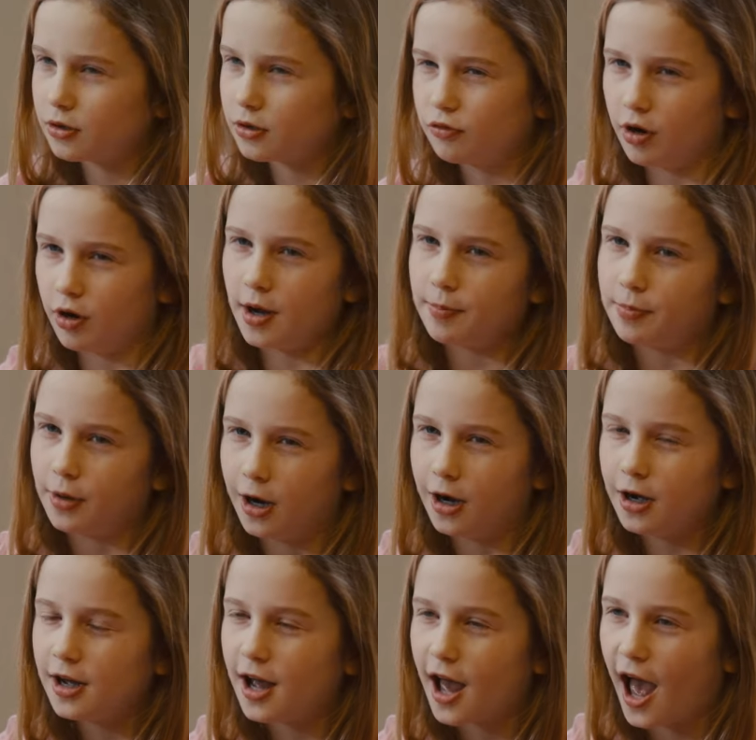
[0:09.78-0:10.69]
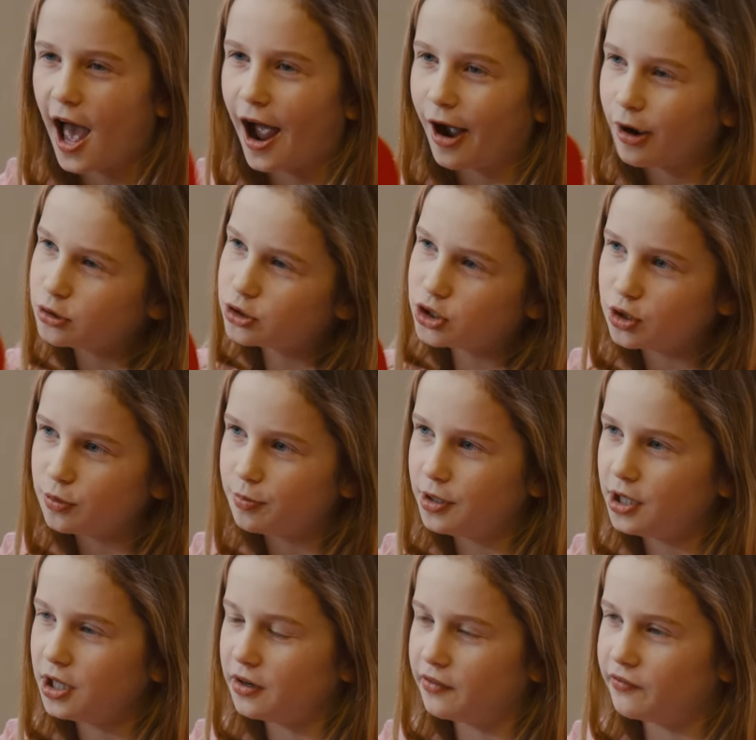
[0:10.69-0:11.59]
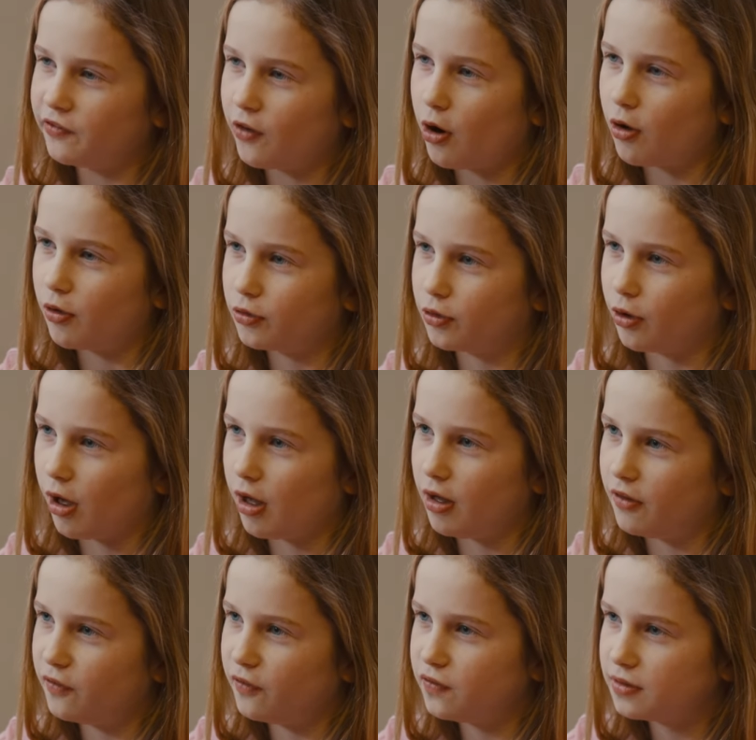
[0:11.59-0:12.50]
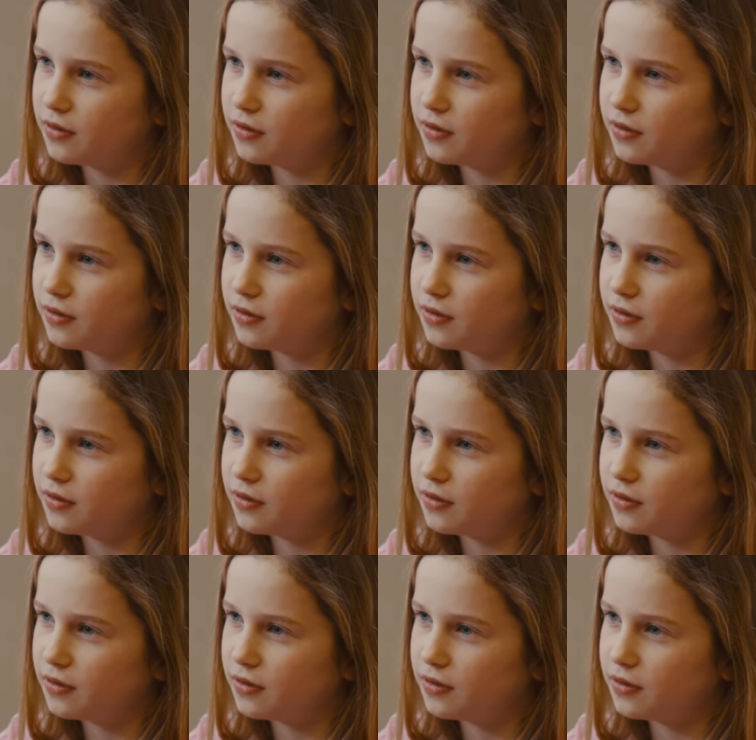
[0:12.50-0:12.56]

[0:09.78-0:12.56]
Grandpa, how'd you meet and fall in love?